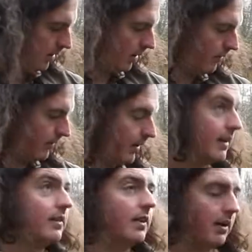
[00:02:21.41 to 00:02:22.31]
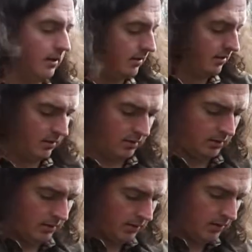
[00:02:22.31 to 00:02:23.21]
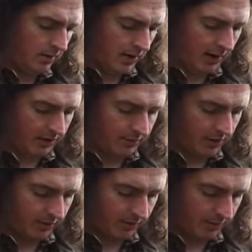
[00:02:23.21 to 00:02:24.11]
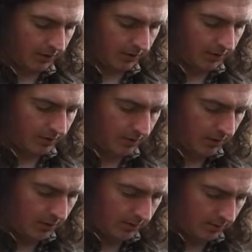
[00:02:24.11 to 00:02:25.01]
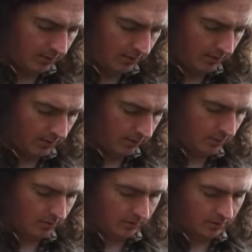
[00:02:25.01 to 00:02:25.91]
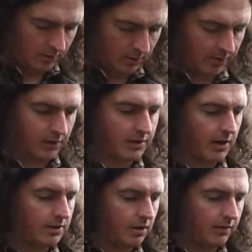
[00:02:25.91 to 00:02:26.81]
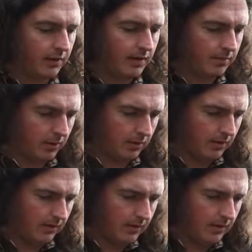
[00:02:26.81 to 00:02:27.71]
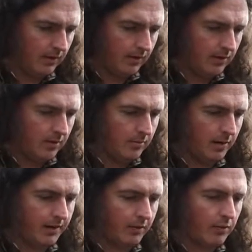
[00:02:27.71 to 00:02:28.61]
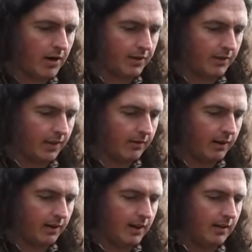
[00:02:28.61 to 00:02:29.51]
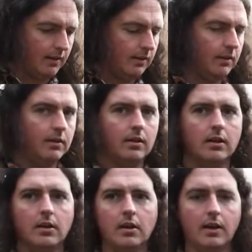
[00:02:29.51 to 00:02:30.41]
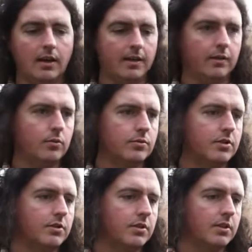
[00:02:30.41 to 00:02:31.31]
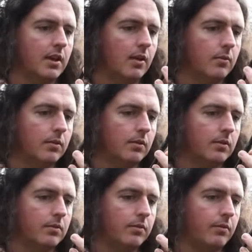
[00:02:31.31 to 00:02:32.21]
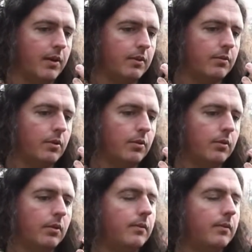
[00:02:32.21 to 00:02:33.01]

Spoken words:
Hopefully he's had himself something nice to eat. Not a nice tench, hopefully, but plenty of rudd in there he can eat. And of course it's just the old thread it through.